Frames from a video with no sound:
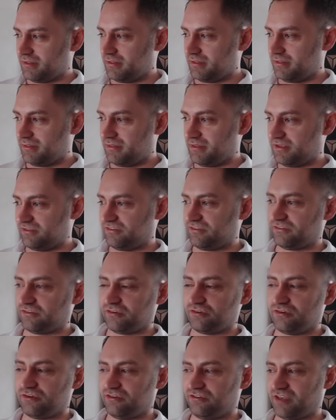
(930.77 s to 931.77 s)
this is a
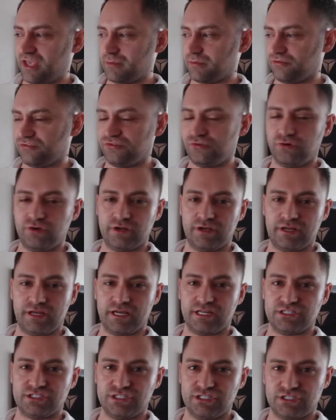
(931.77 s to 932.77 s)
disabled student,
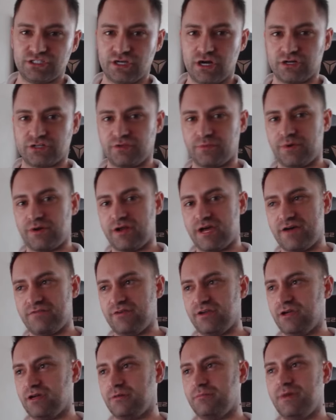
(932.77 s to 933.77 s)
and she's talked about
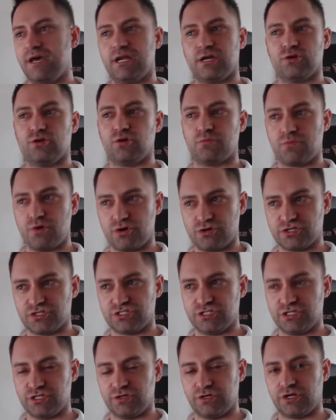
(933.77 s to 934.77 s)
having a medical
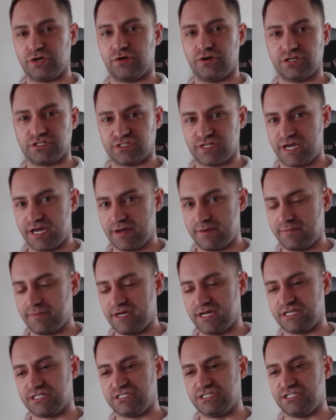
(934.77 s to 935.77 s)
emergency during her exam,
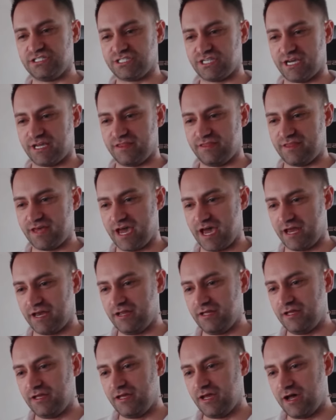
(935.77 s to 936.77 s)
and she said that
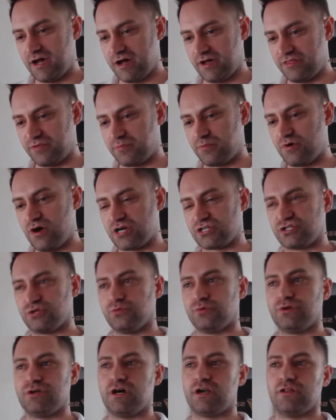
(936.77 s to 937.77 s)
uh, the proctor
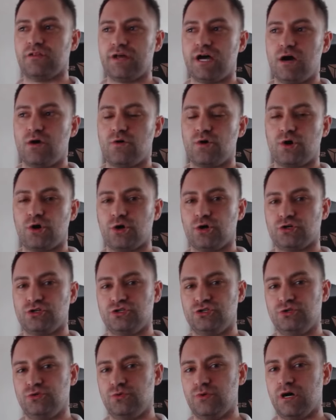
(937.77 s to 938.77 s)
would not allow her
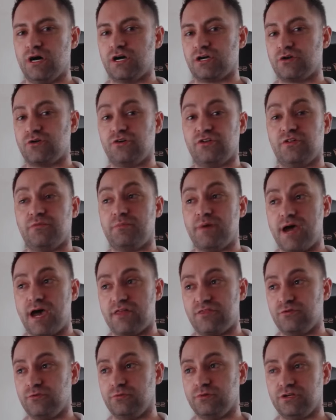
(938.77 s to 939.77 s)
to uh, go to the
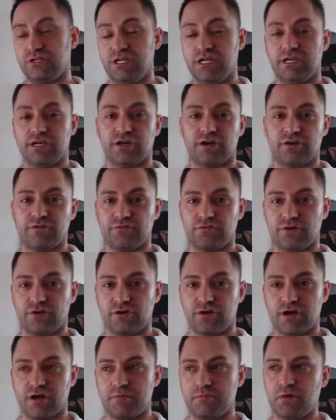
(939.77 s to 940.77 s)
bathroom to take care of
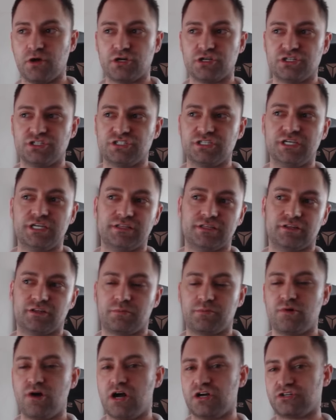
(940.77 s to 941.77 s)
her emergency, and that the
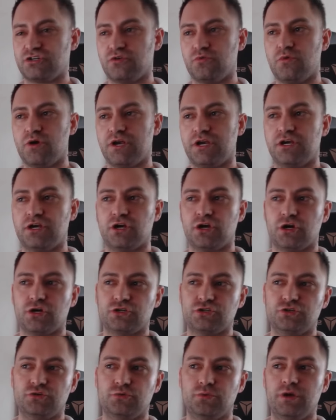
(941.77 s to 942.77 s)
proctor wanted her
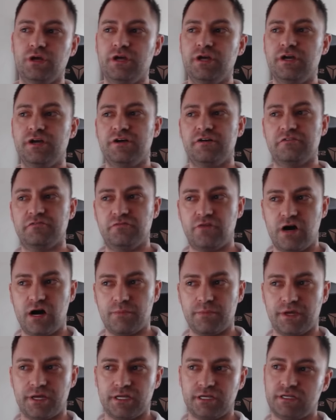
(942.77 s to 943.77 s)
to
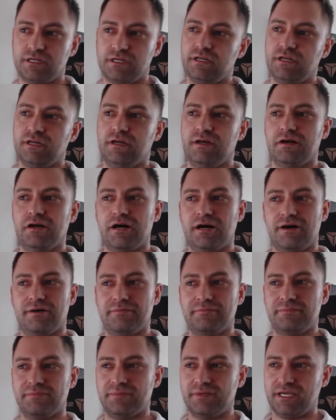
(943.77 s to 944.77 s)
vomit
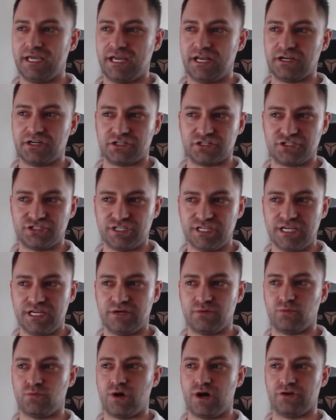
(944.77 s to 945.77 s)
um, in her seat
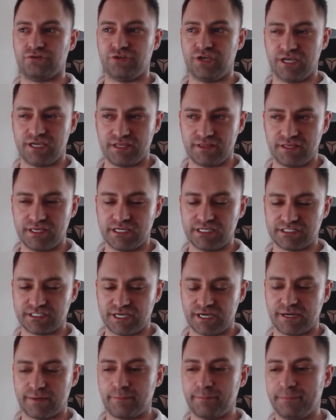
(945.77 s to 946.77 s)
while taking the
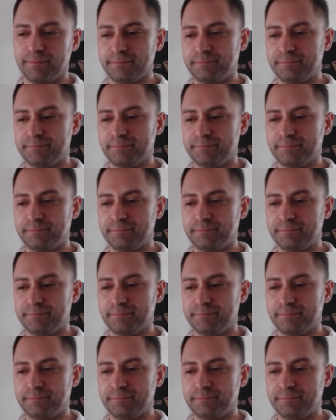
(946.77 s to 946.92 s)
exam.